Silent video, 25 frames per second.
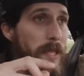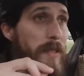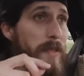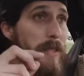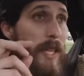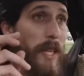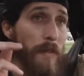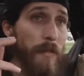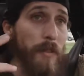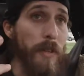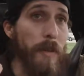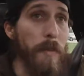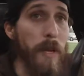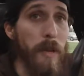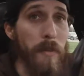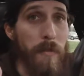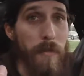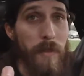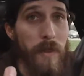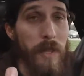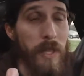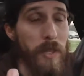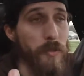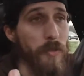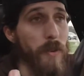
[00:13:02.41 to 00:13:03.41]
Definitely meant
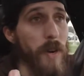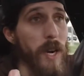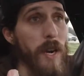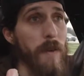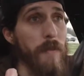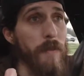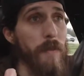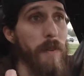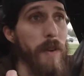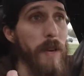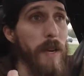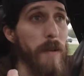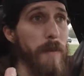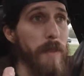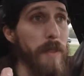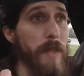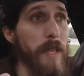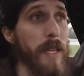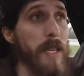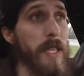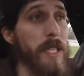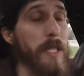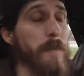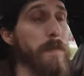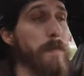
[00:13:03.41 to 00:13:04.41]
for the driver.
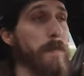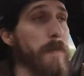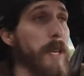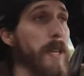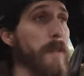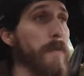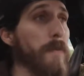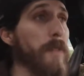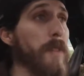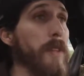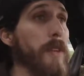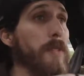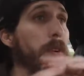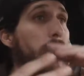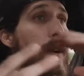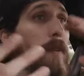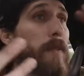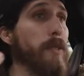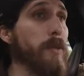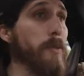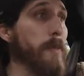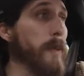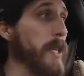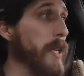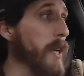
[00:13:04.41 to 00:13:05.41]
Everything is meant for the driver
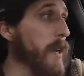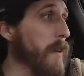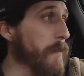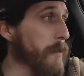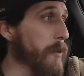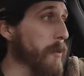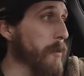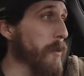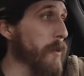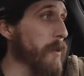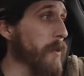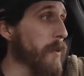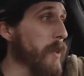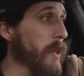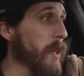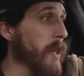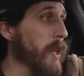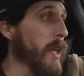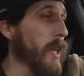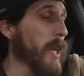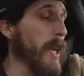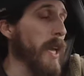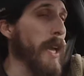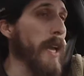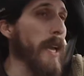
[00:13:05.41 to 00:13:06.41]
to be comfortable
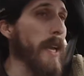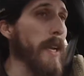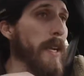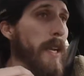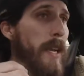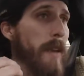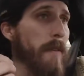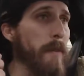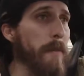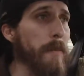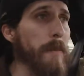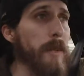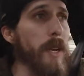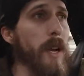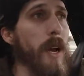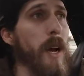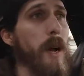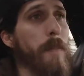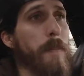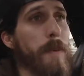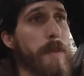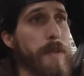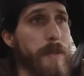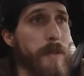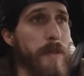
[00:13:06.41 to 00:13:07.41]
and give him the
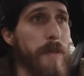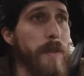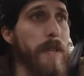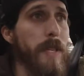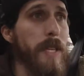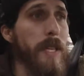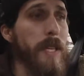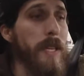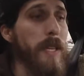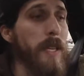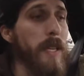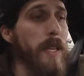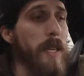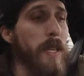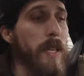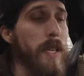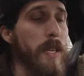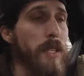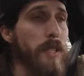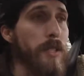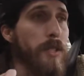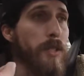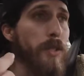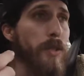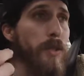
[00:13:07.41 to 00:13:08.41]
opportunity
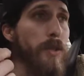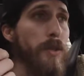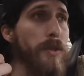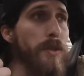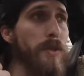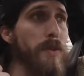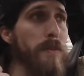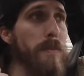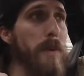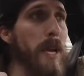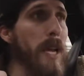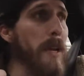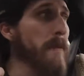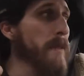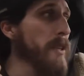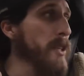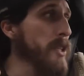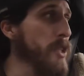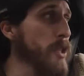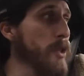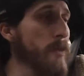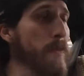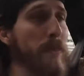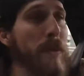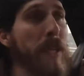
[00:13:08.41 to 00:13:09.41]
to maybe
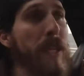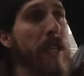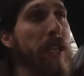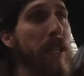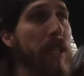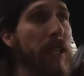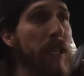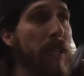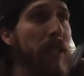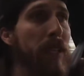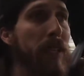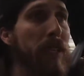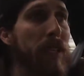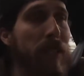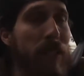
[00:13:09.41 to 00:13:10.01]
speed